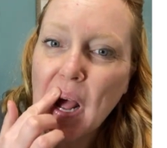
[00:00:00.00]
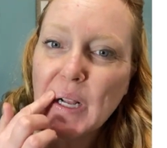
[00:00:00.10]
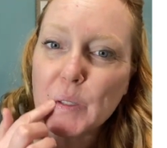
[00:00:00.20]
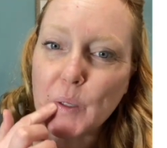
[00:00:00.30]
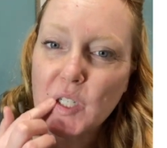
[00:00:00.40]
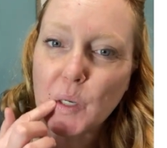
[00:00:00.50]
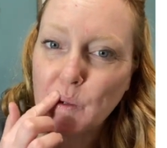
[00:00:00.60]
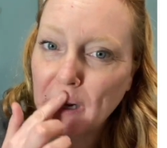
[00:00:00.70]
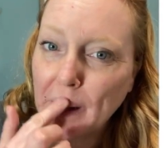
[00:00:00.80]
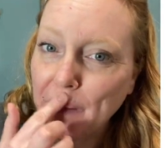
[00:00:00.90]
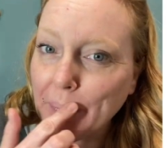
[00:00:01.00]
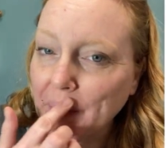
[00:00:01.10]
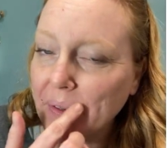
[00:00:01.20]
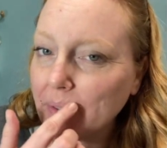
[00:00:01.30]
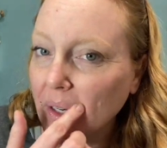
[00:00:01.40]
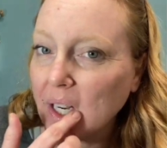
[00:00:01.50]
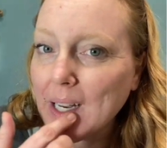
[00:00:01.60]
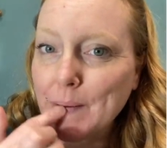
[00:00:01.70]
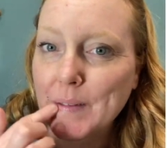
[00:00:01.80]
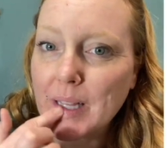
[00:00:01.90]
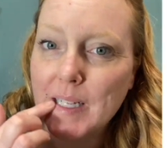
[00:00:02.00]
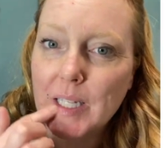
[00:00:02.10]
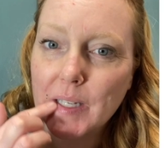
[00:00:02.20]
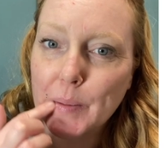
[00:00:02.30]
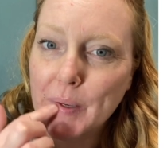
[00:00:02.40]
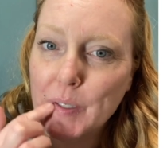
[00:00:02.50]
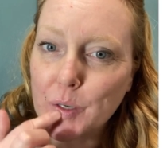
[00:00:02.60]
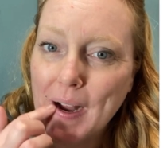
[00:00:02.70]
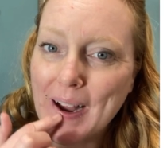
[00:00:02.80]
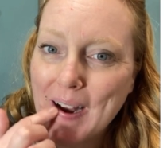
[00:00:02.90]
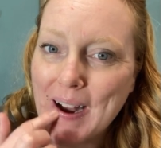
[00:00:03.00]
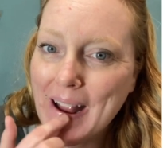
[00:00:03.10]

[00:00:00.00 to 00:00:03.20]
Especially right now in winter and everything's a little bit drier.